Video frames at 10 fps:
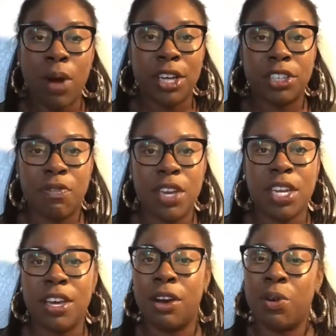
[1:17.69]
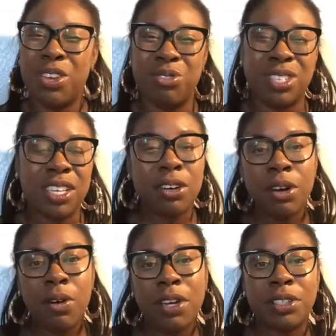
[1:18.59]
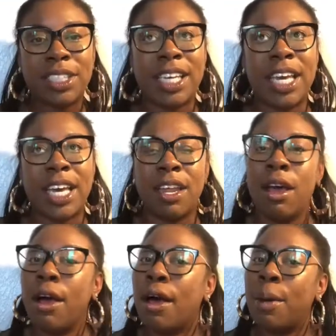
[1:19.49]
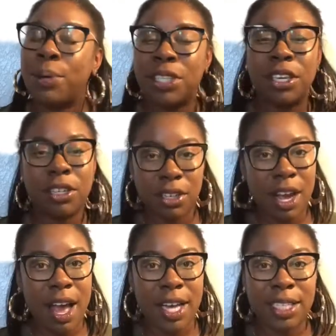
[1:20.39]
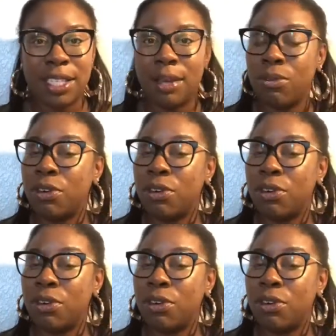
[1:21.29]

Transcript: watched a video, and you still don't understand a particular concept,